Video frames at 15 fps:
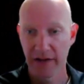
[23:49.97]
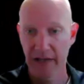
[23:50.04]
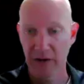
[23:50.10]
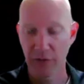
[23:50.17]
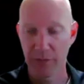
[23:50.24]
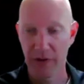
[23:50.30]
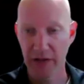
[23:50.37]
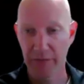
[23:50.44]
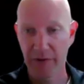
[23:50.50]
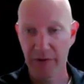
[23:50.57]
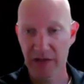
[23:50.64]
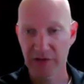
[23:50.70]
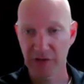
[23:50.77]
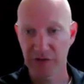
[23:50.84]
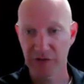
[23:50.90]
it would be in the
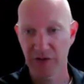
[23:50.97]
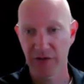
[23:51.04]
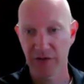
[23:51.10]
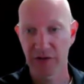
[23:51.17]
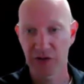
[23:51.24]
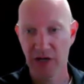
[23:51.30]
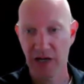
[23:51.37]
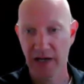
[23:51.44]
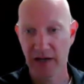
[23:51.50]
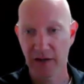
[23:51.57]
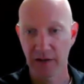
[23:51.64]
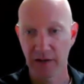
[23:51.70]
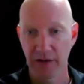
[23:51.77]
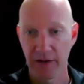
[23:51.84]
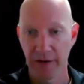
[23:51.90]
best interest of the
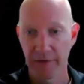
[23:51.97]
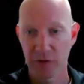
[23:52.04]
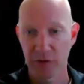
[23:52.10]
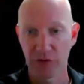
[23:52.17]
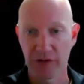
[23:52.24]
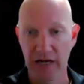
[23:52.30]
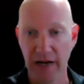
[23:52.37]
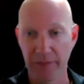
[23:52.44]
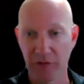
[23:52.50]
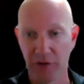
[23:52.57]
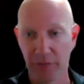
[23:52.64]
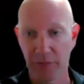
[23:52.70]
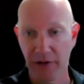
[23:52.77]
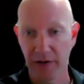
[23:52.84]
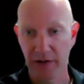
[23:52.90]
child to adopt
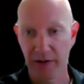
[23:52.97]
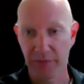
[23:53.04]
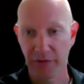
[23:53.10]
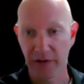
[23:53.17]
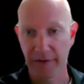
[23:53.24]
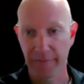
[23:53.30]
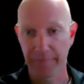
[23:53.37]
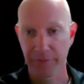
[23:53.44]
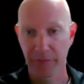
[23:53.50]
your parenting plan.